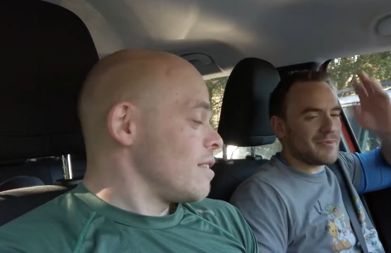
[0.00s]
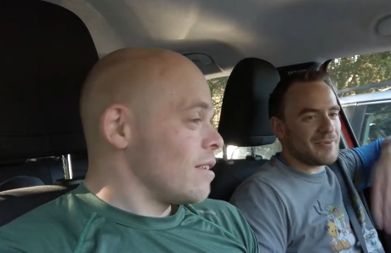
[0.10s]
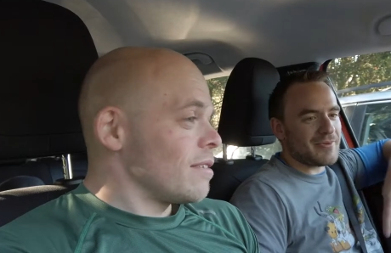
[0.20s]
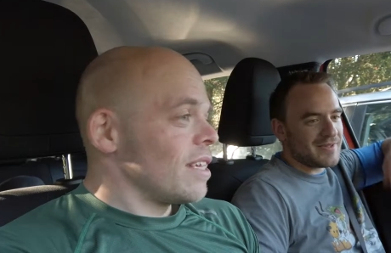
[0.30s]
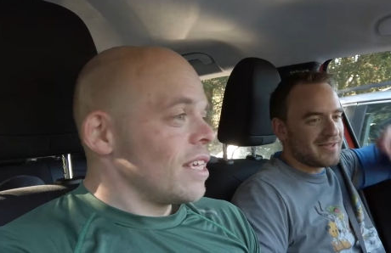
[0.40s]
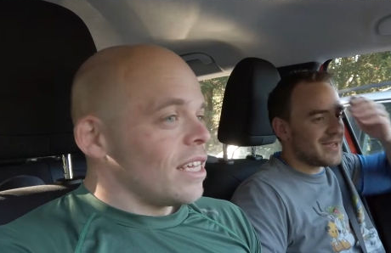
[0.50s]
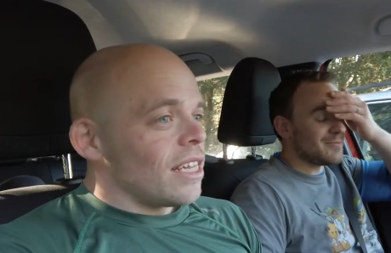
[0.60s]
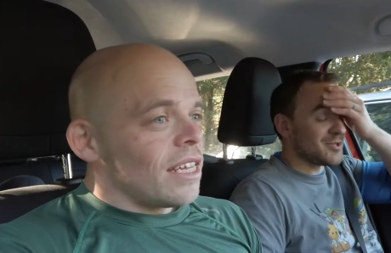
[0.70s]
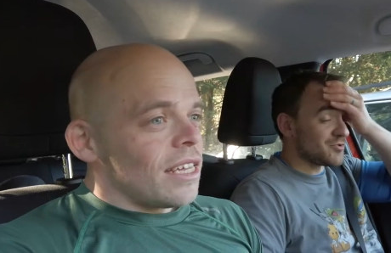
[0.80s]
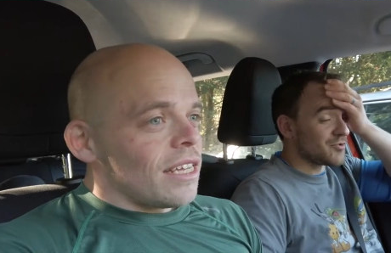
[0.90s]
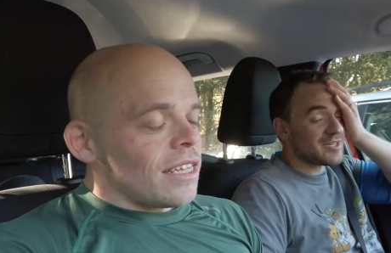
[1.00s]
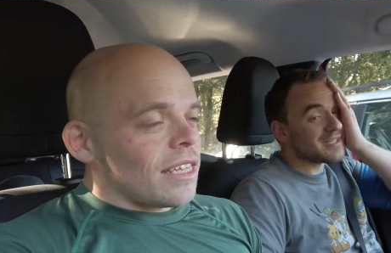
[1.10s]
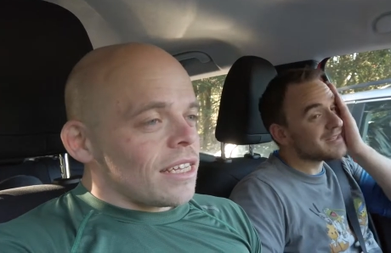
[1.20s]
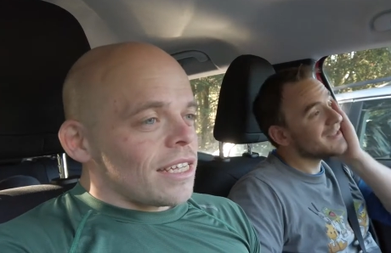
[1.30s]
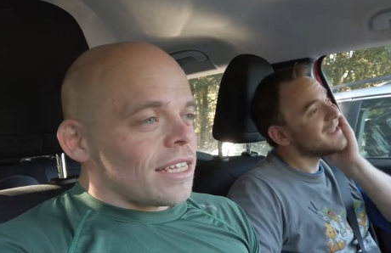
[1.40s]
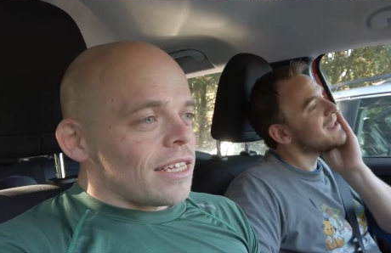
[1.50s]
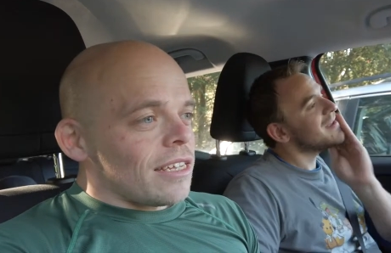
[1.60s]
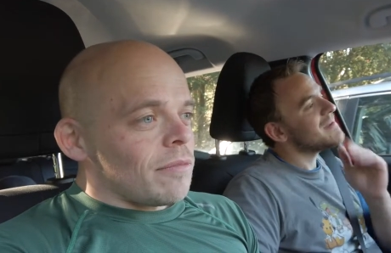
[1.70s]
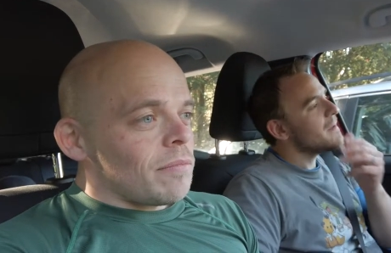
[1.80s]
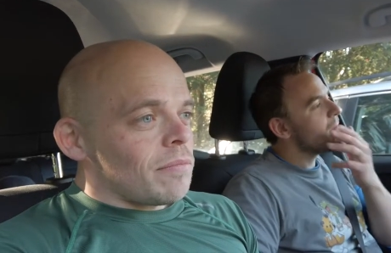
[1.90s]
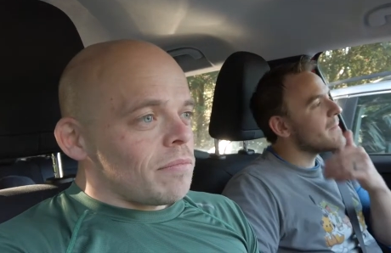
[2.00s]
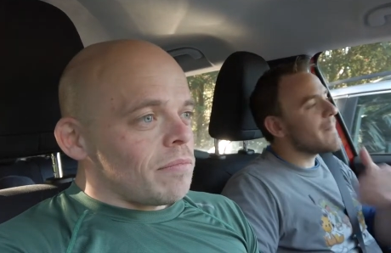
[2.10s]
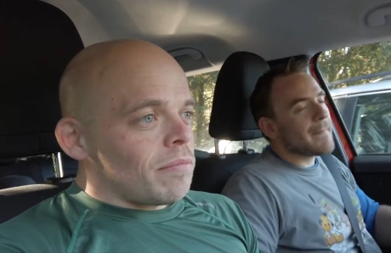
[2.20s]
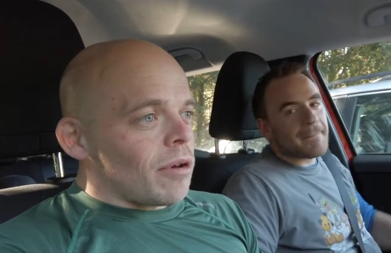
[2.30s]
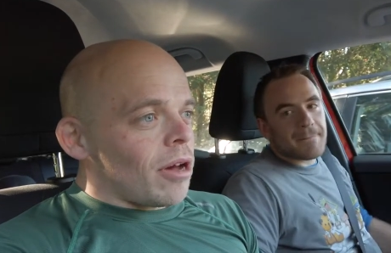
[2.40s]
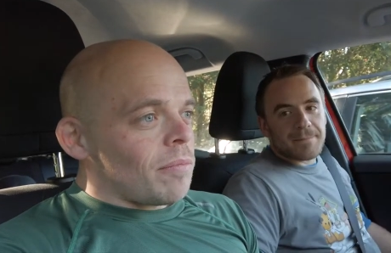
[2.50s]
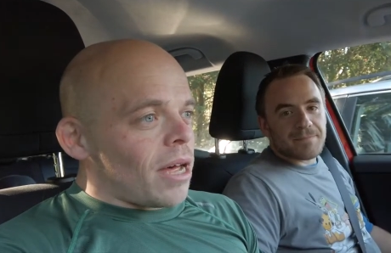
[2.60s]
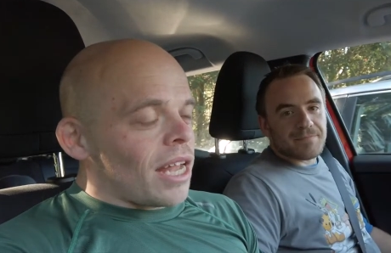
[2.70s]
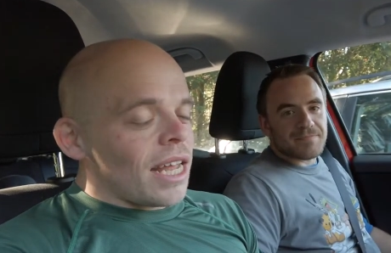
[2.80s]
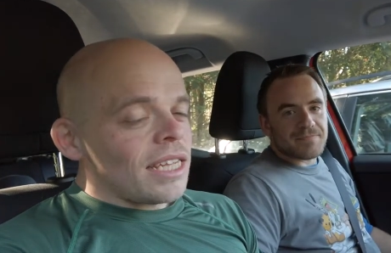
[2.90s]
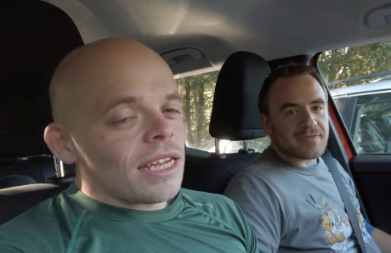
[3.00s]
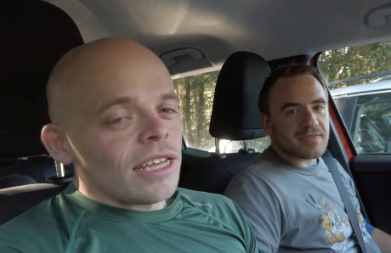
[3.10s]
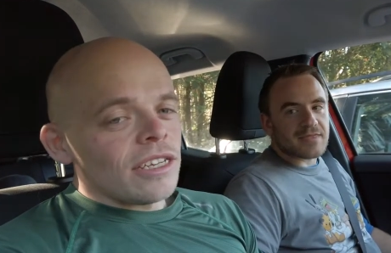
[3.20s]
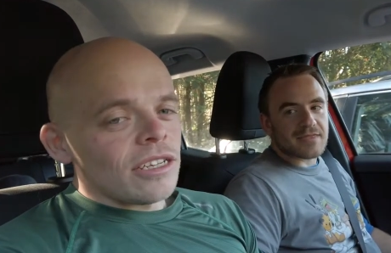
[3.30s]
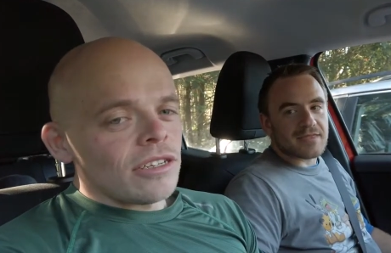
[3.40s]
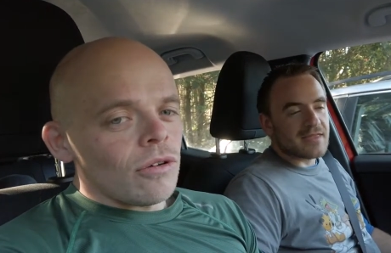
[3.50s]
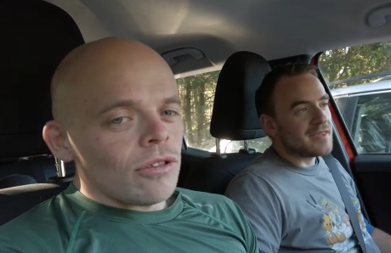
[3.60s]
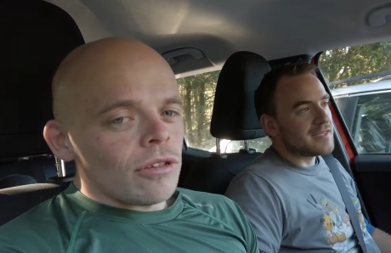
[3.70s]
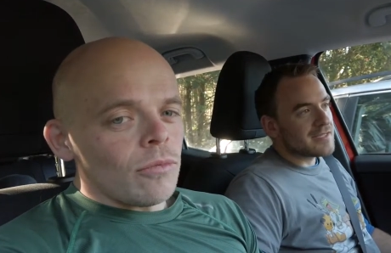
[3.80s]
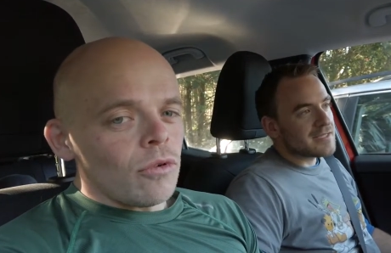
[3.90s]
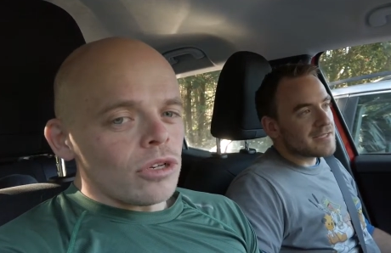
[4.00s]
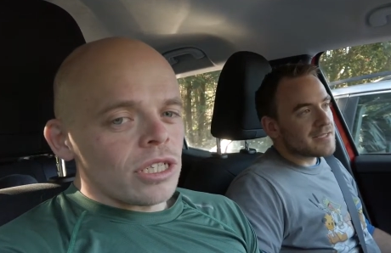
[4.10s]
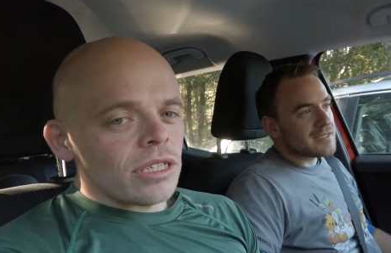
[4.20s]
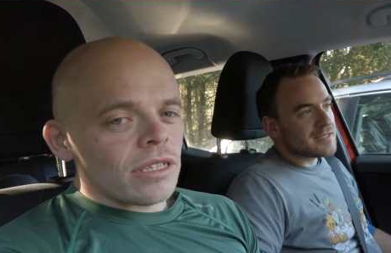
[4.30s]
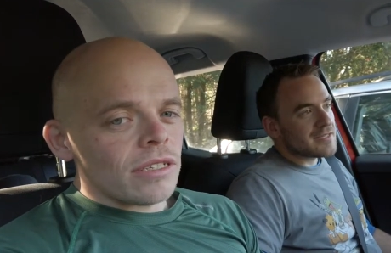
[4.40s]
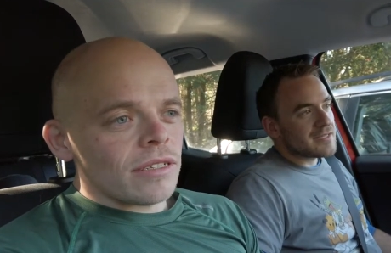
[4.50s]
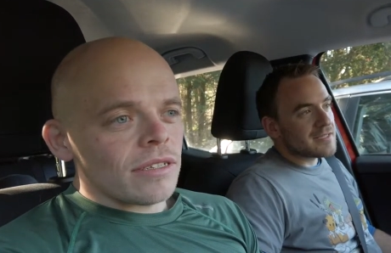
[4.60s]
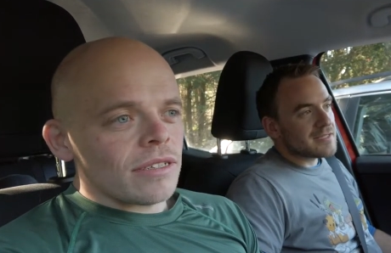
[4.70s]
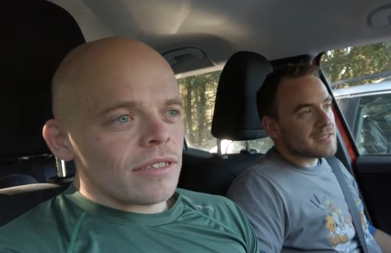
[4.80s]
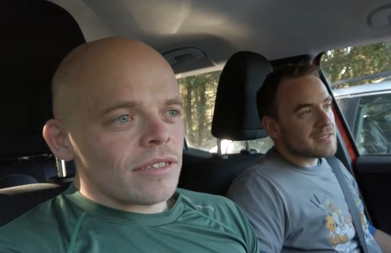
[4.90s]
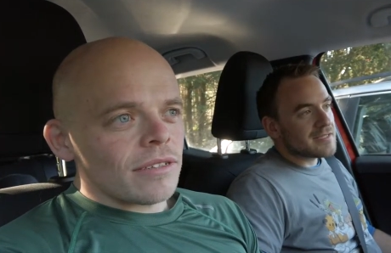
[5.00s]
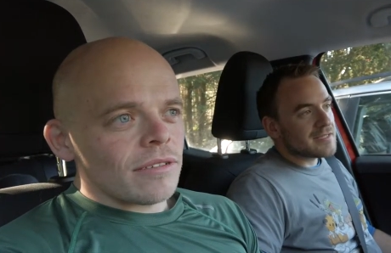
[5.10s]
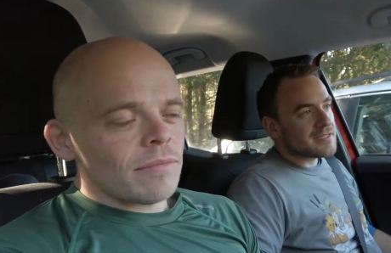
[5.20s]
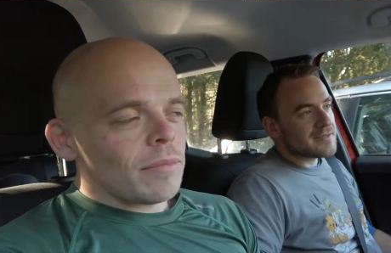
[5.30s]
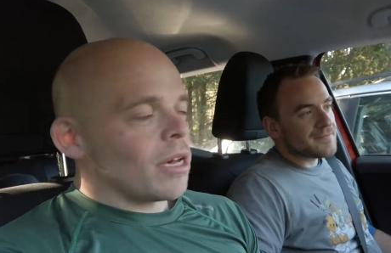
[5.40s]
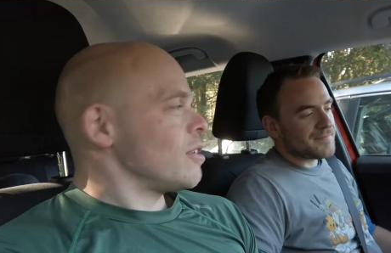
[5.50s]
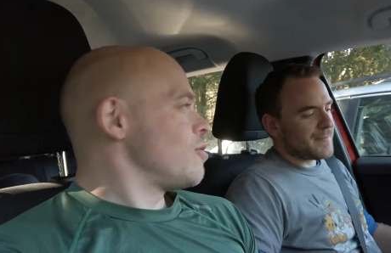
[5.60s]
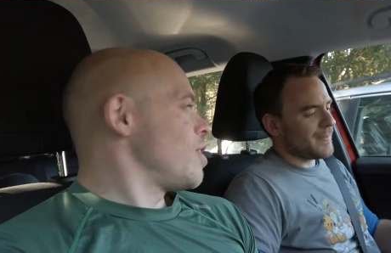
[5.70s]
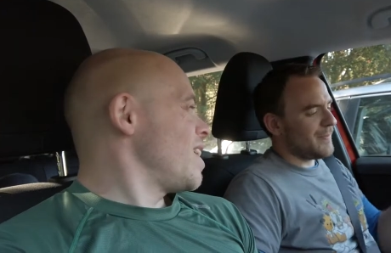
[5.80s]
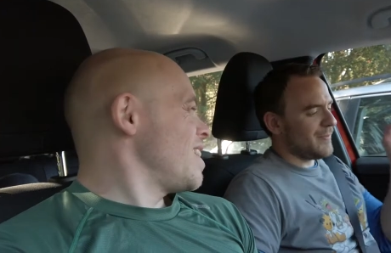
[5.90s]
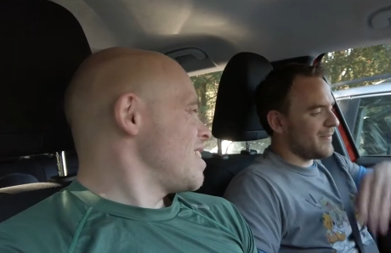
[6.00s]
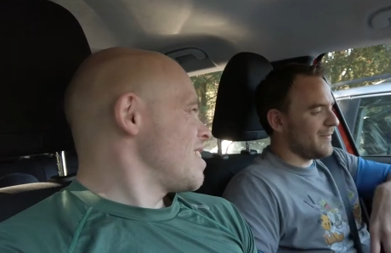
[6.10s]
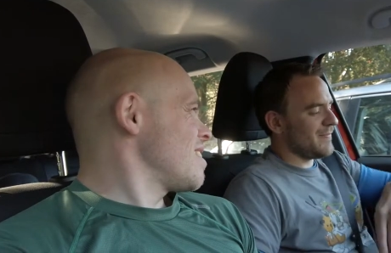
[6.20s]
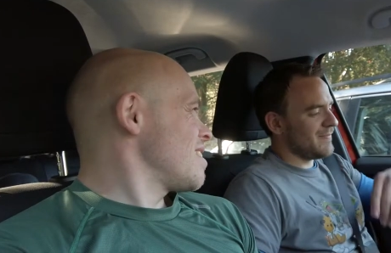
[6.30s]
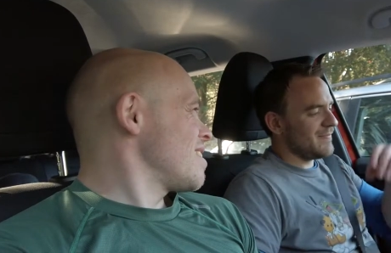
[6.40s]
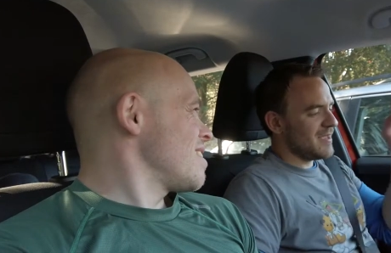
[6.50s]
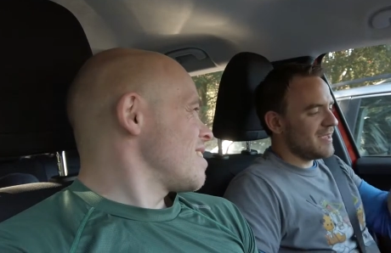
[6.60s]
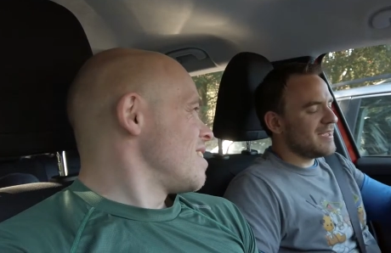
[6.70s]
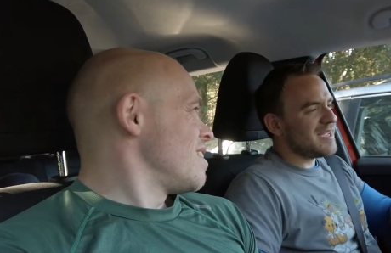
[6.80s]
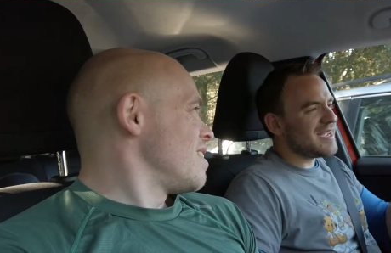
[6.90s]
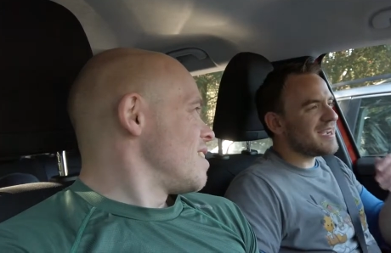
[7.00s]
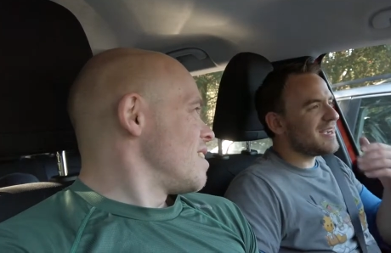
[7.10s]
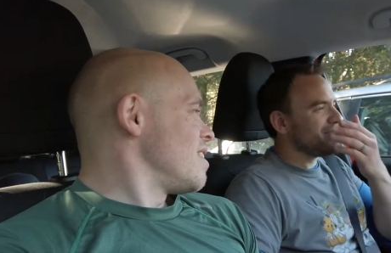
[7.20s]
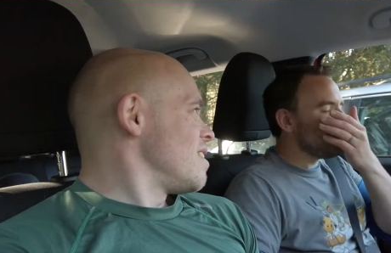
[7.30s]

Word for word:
Speaker 1: Yeah, yeah, I'm destroyed.
Speaker 2: Uh, but a, a nice hike, not the most picturesque. Uh,